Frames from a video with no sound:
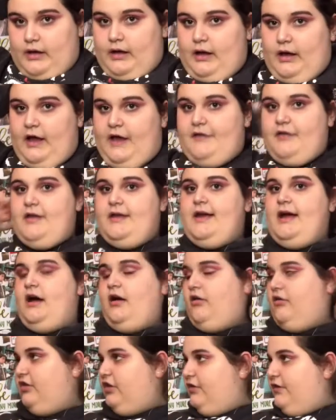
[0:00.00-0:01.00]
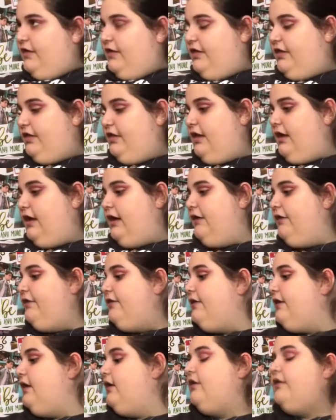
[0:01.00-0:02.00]
like House of
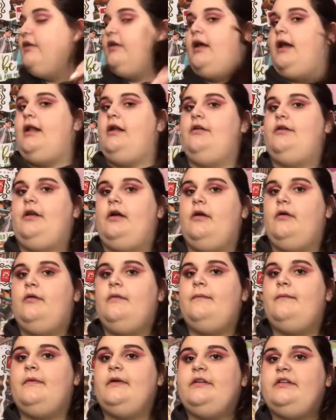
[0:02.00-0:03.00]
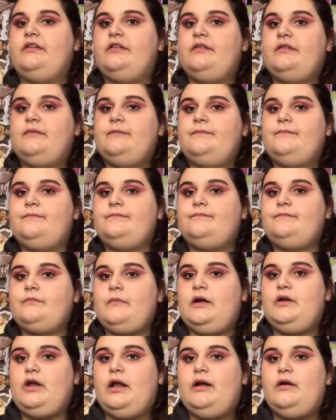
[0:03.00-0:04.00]
I don't know. I
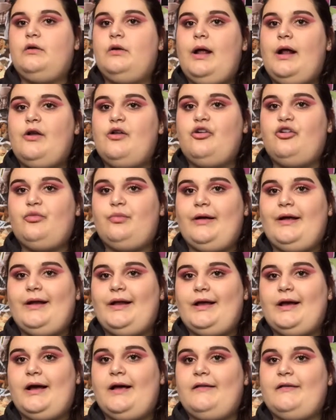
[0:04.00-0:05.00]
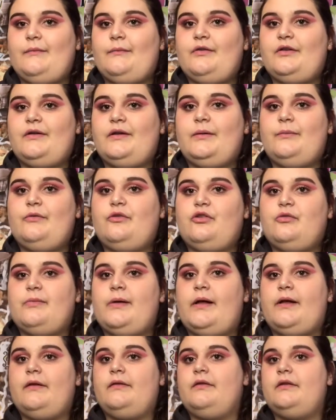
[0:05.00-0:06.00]
don't know how to explain it, guys. I'm sorry. I'm so
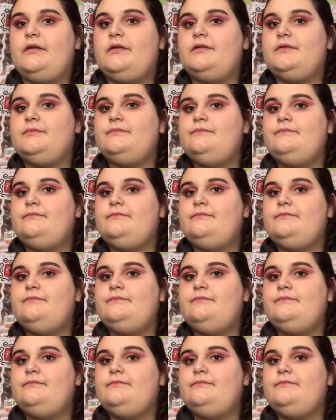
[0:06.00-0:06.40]
bad at this.